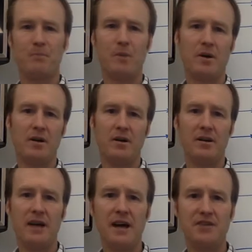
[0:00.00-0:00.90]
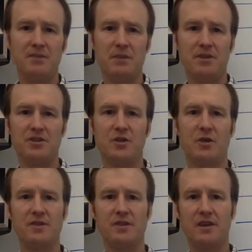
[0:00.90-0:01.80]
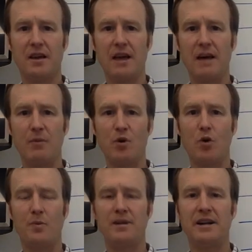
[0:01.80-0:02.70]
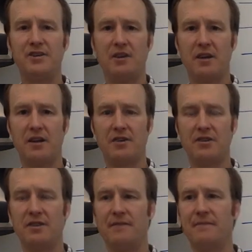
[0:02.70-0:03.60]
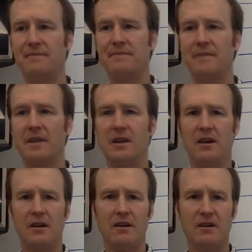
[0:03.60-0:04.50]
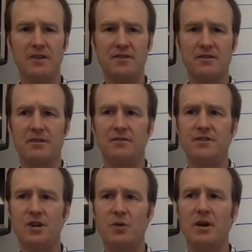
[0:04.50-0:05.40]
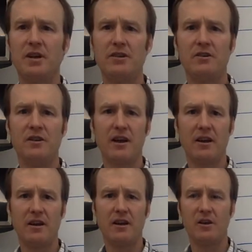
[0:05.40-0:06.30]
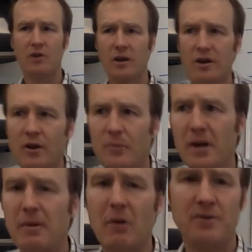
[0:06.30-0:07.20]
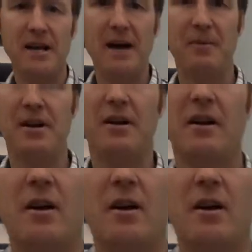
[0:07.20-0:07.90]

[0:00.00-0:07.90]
but it hasn't been, so it's chemical potential energy. Let's zero in here and look a little bit about what's happening